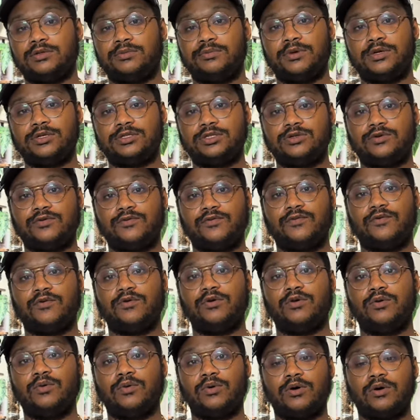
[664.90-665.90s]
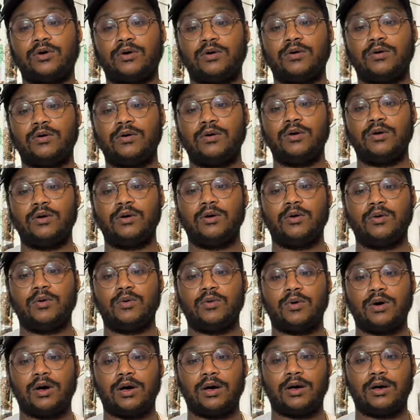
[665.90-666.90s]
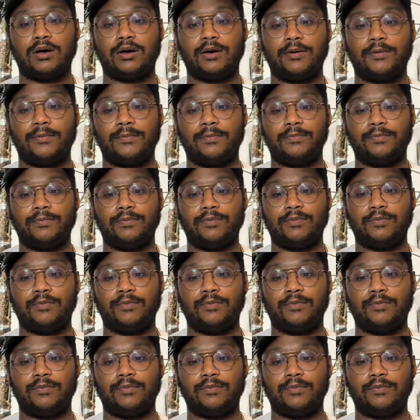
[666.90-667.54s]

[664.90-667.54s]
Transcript: to mention for you all, um,